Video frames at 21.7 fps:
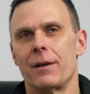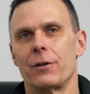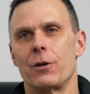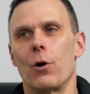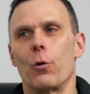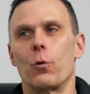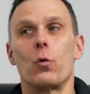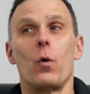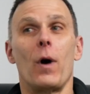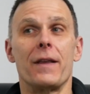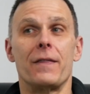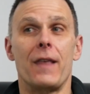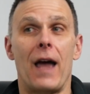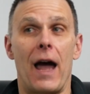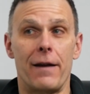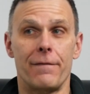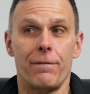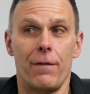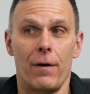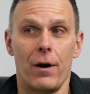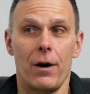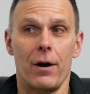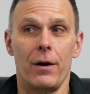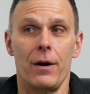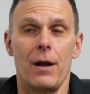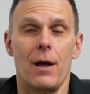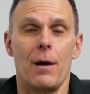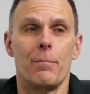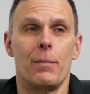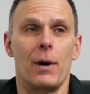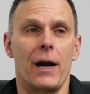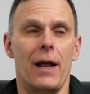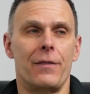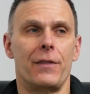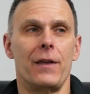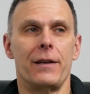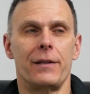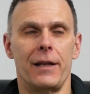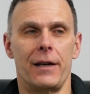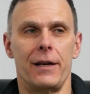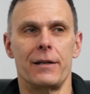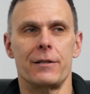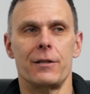go quite that far. But I
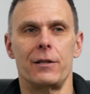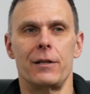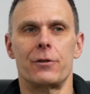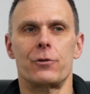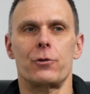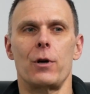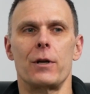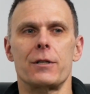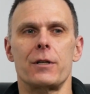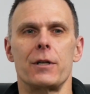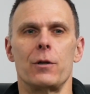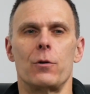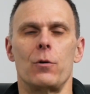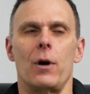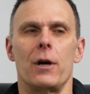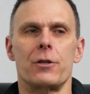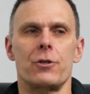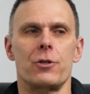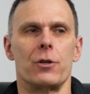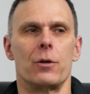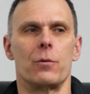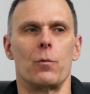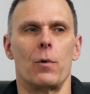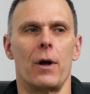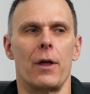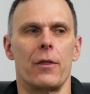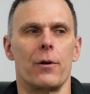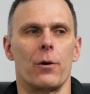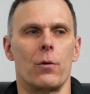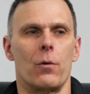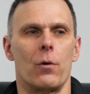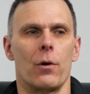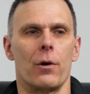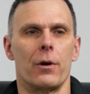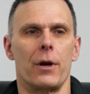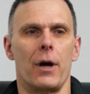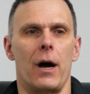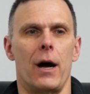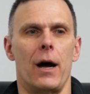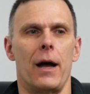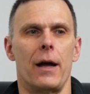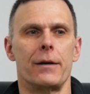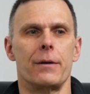think it is an interesting question whether or
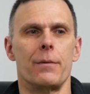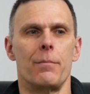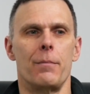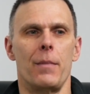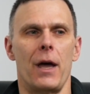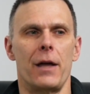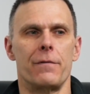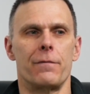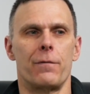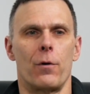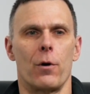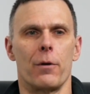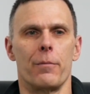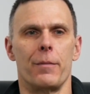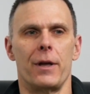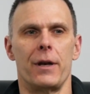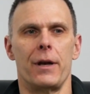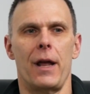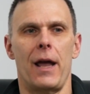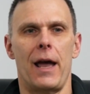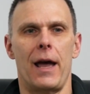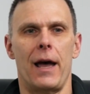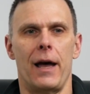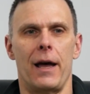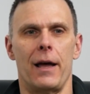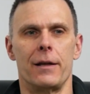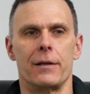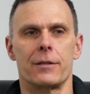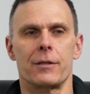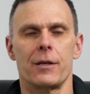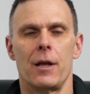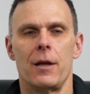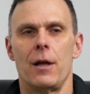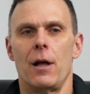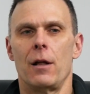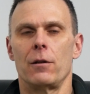not metformin has